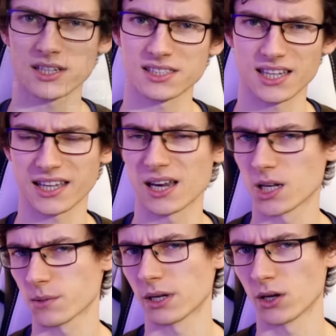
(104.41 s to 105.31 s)
does take a
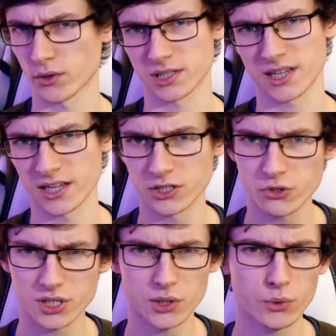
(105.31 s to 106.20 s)
little bit longer to get
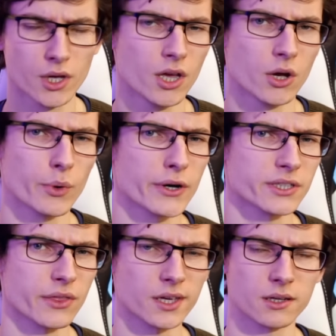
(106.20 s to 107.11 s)
used to, whereas
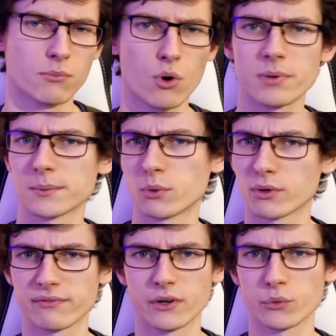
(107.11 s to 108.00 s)
I think more people will
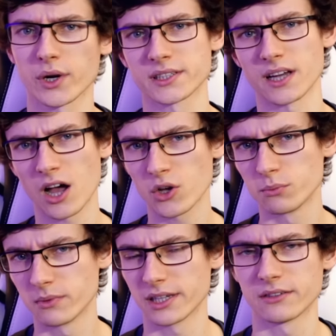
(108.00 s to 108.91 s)
feel right at
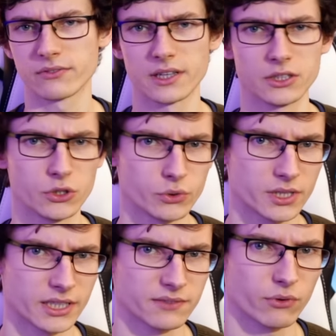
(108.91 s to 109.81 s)
home if they use
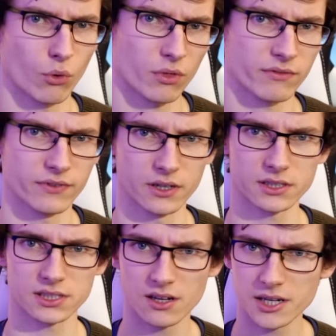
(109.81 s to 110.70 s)
this for the
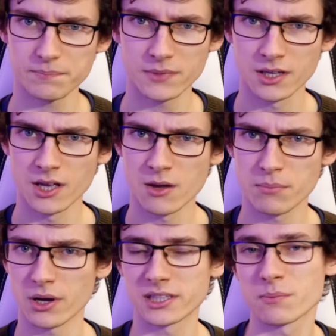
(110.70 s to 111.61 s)
first time
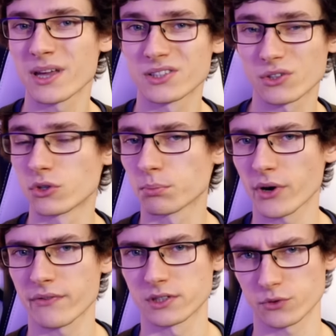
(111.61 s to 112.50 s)
but it depends on your
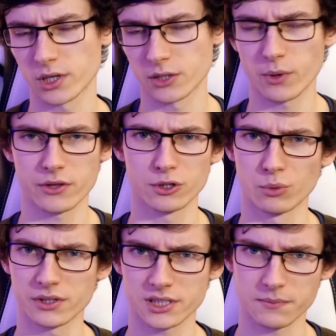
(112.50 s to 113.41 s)
preference really whether you
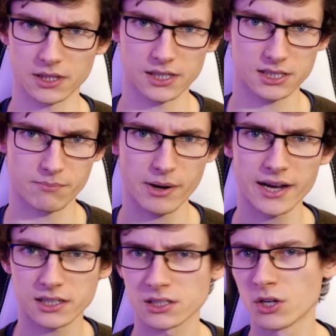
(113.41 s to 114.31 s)
want something that's
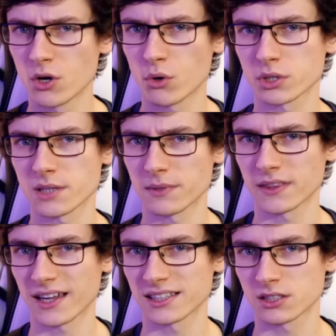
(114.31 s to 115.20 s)
compact or something
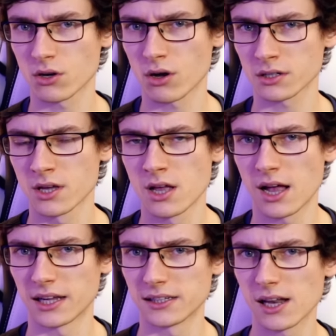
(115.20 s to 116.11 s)
that's got
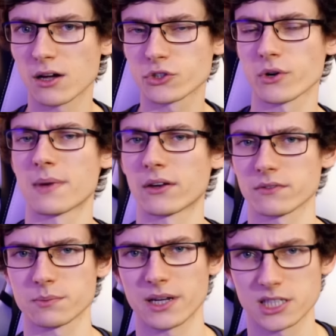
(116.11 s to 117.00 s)
a larger amount of
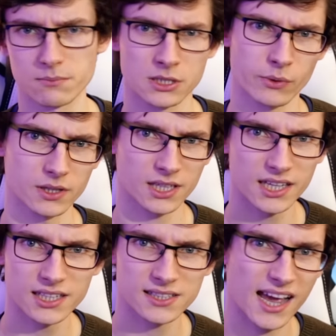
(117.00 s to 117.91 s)
spacing between the
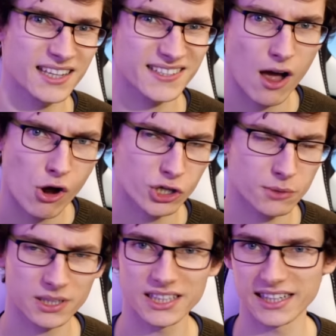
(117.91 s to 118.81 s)
keys and is
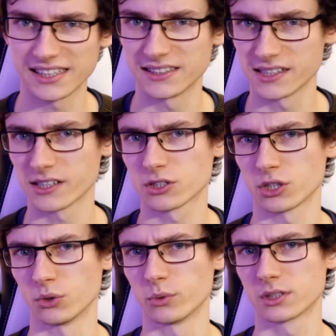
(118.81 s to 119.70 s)
arguably easier
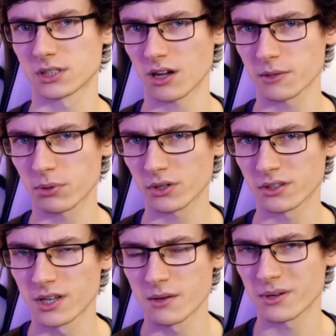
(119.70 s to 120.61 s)
to type on,
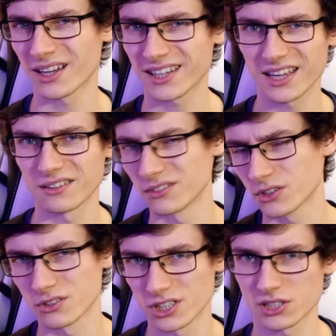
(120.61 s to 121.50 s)
but again, you
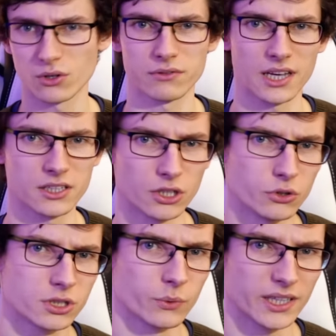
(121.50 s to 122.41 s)
can just sort of get
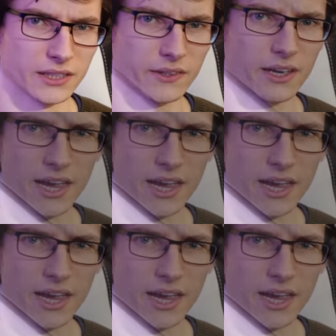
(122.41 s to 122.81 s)
used to either